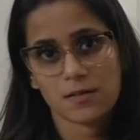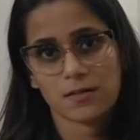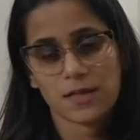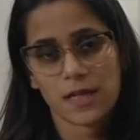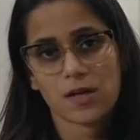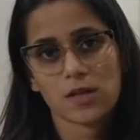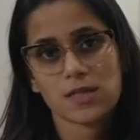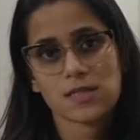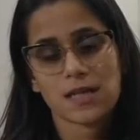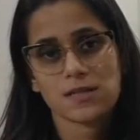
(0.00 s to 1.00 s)
there on the
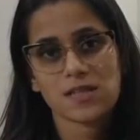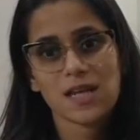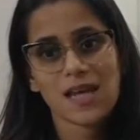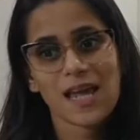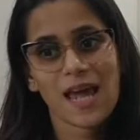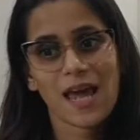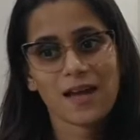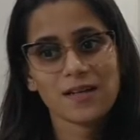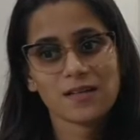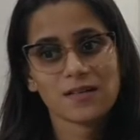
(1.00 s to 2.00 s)
center,
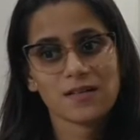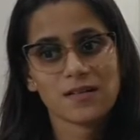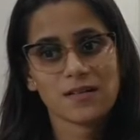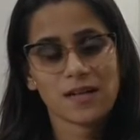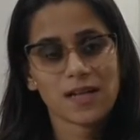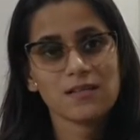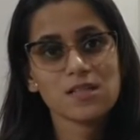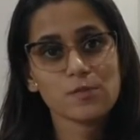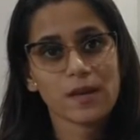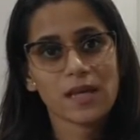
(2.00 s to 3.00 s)
and in the
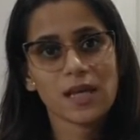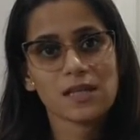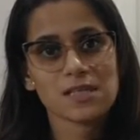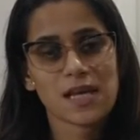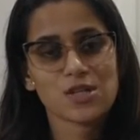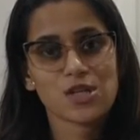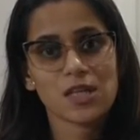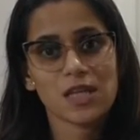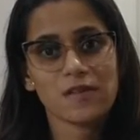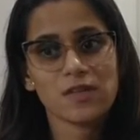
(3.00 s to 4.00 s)
speaking
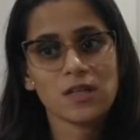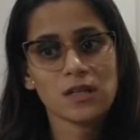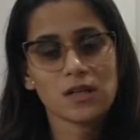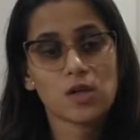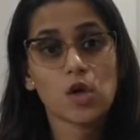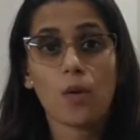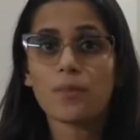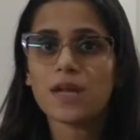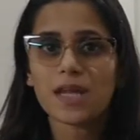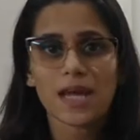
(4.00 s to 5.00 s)
section they will
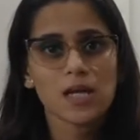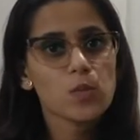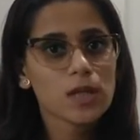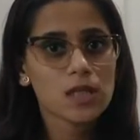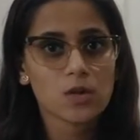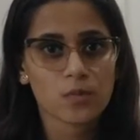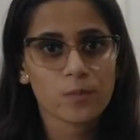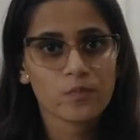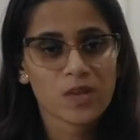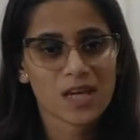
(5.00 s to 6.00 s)
communicate with you.
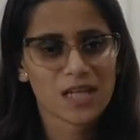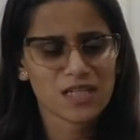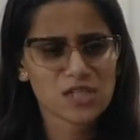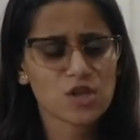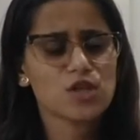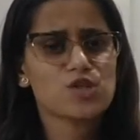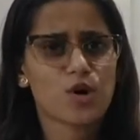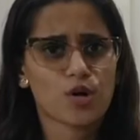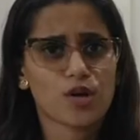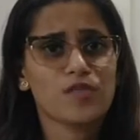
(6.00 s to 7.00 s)
It is not
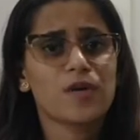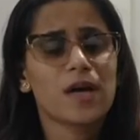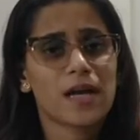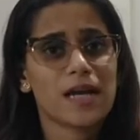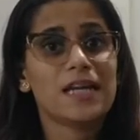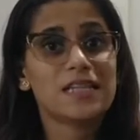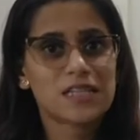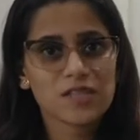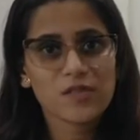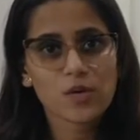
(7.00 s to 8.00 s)
sort of
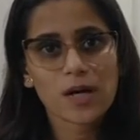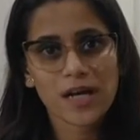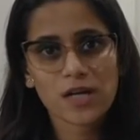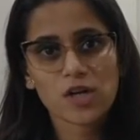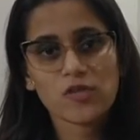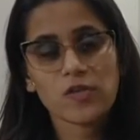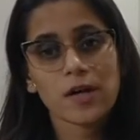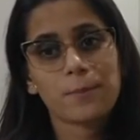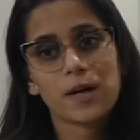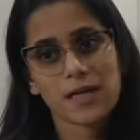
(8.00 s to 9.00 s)
interview kind of,
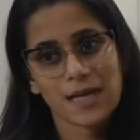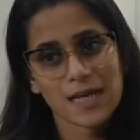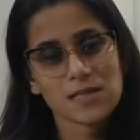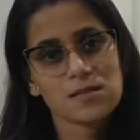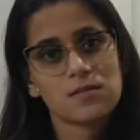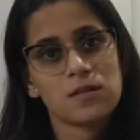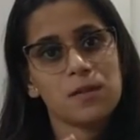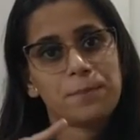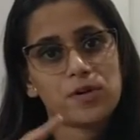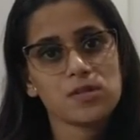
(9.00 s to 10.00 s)
but yes,
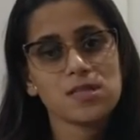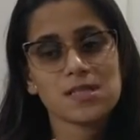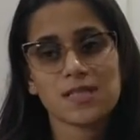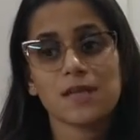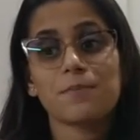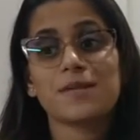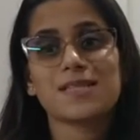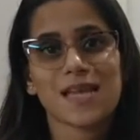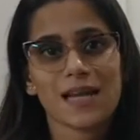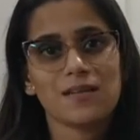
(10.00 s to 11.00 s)
the person sitting
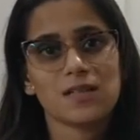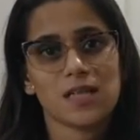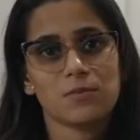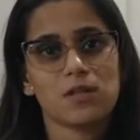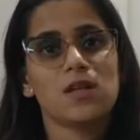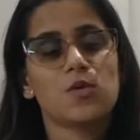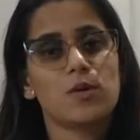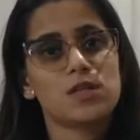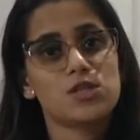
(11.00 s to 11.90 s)
beside the table will